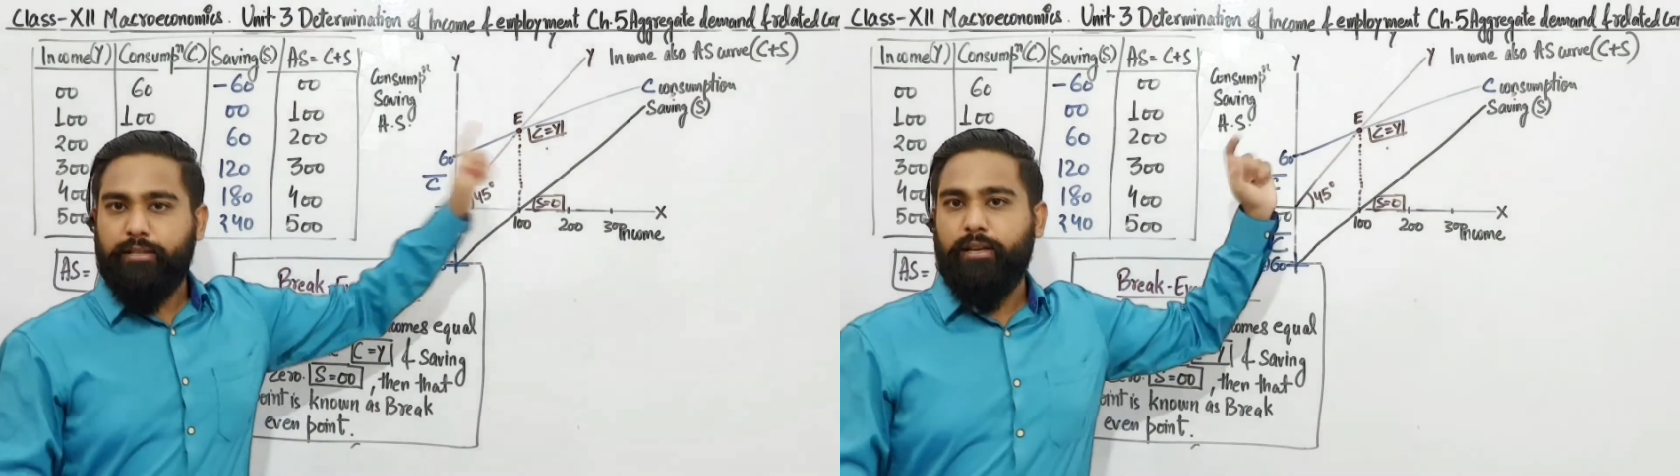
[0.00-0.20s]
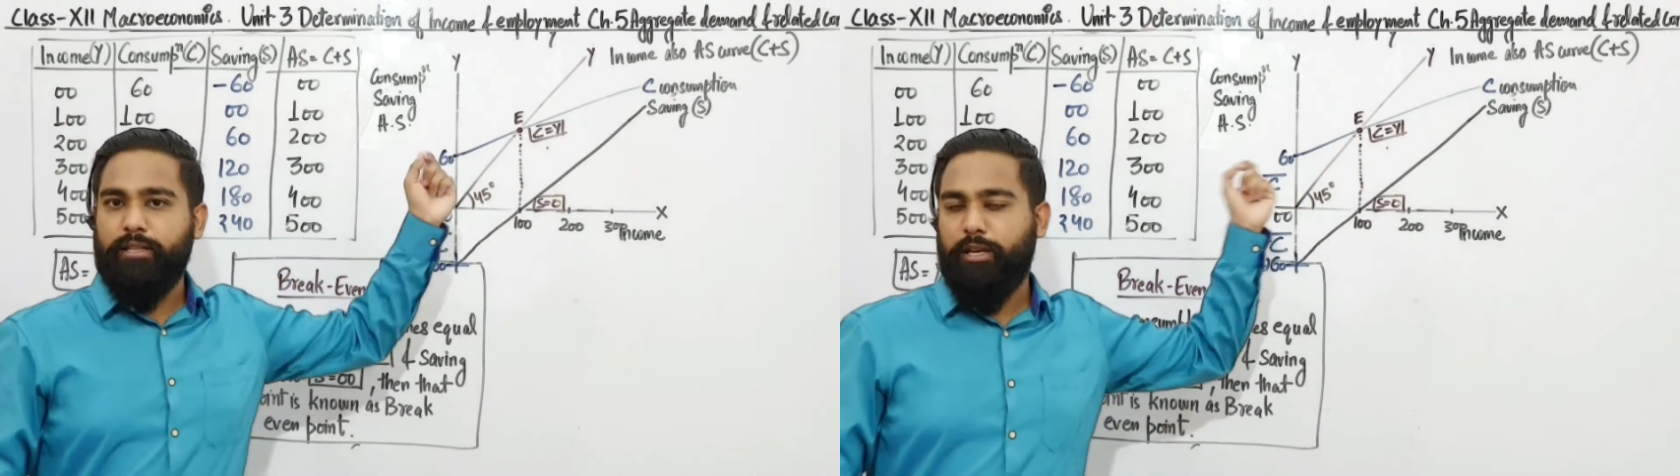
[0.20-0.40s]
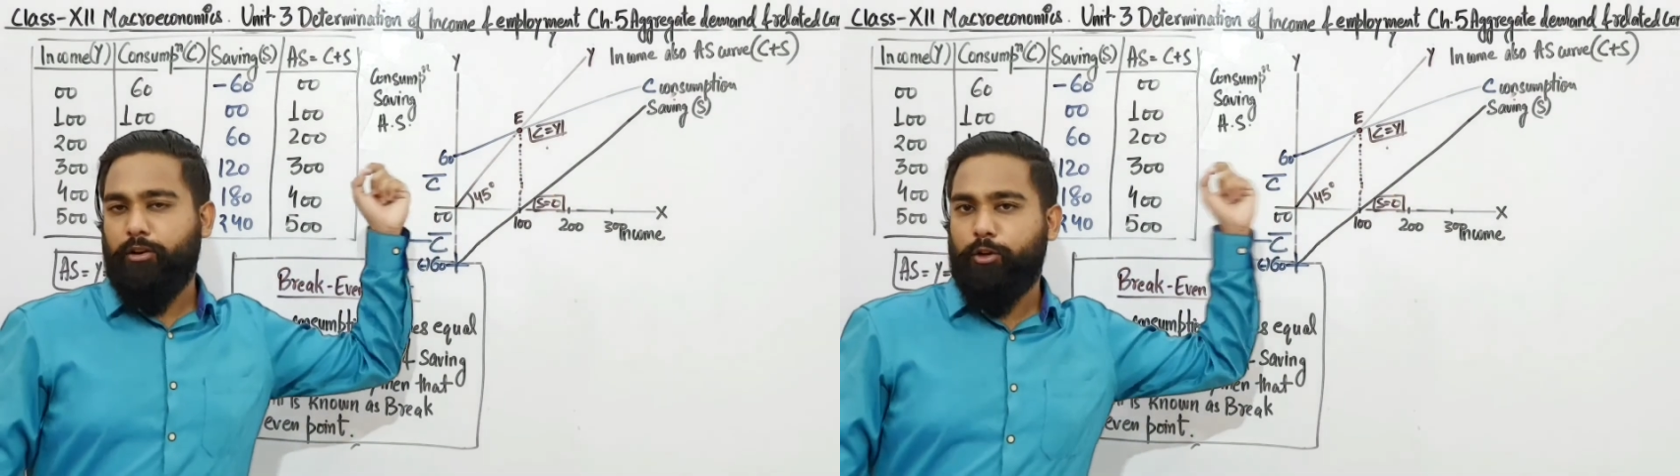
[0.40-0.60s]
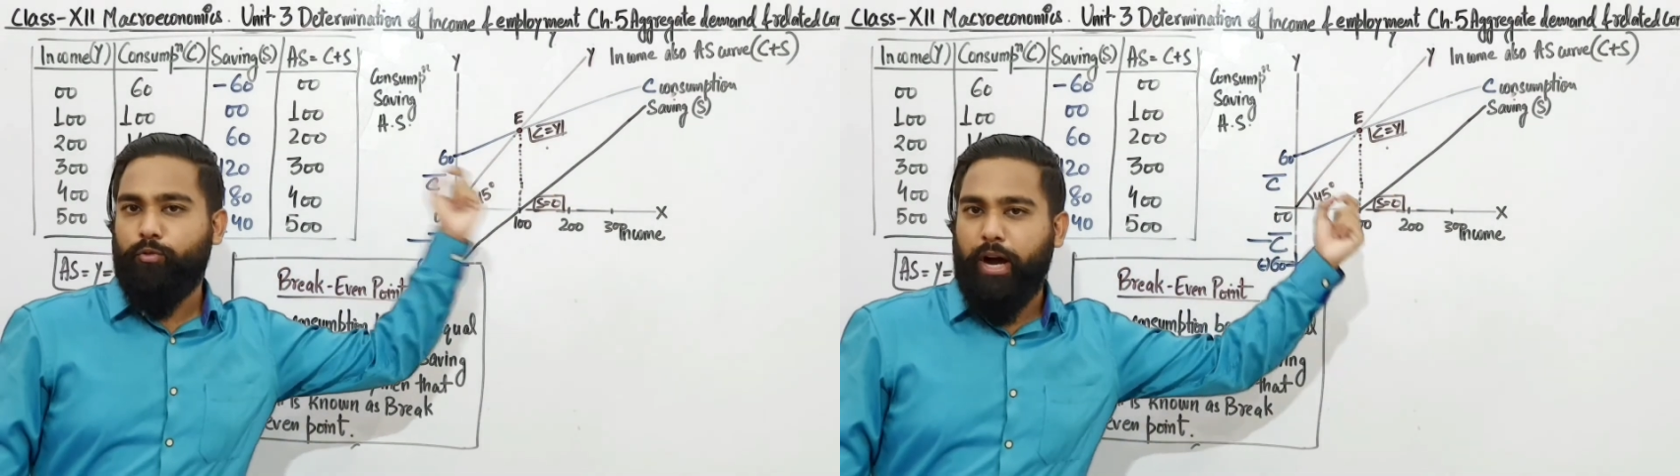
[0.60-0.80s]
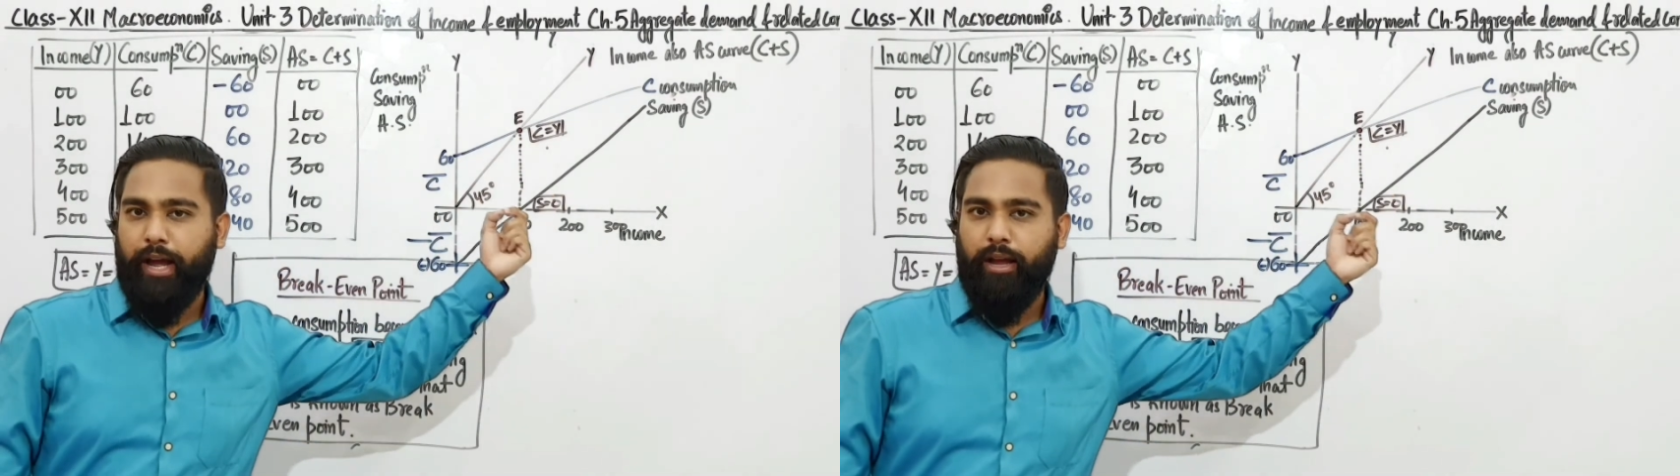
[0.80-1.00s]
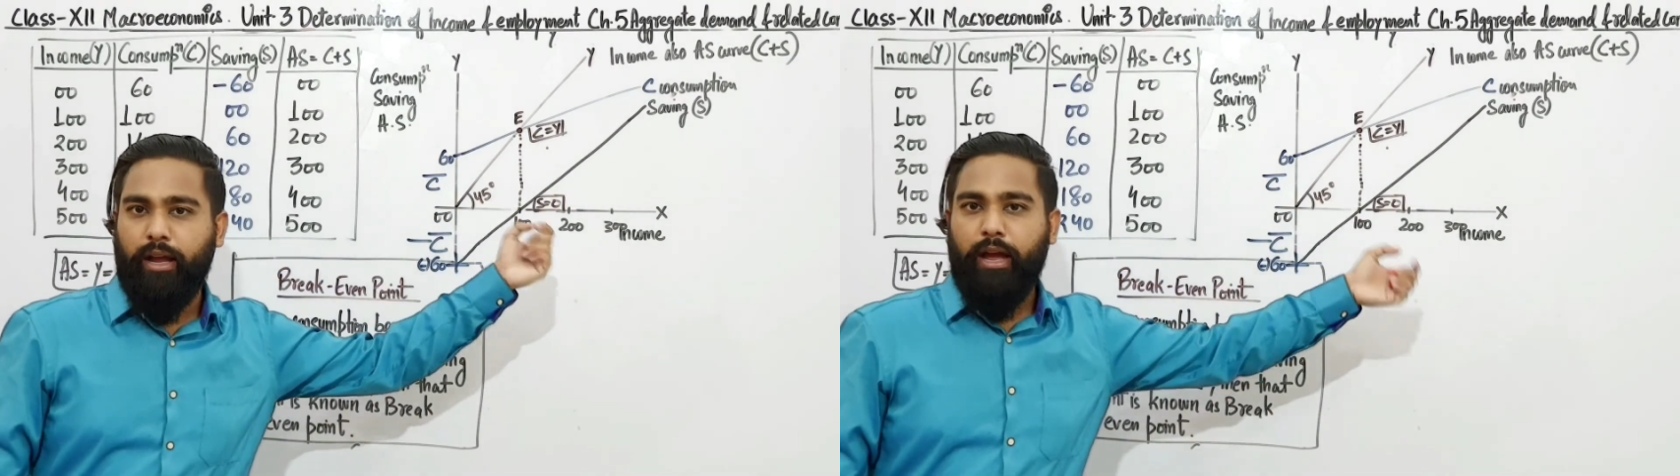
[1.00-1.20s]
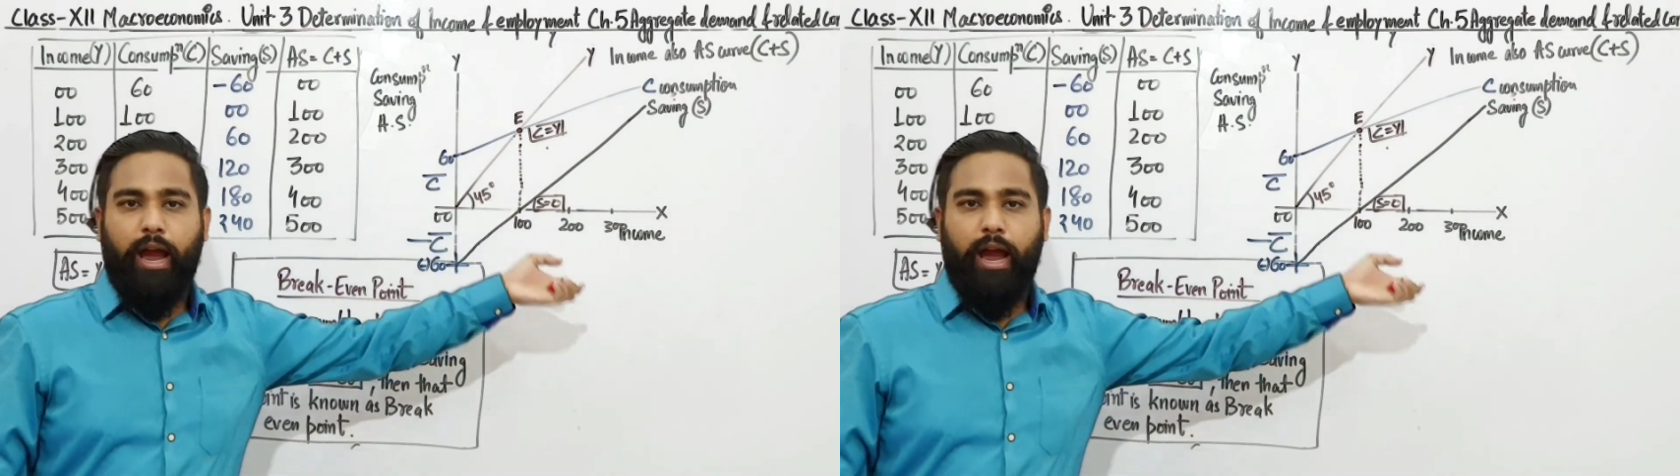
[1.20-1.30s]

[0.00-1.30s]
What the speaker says: C is equal to Y,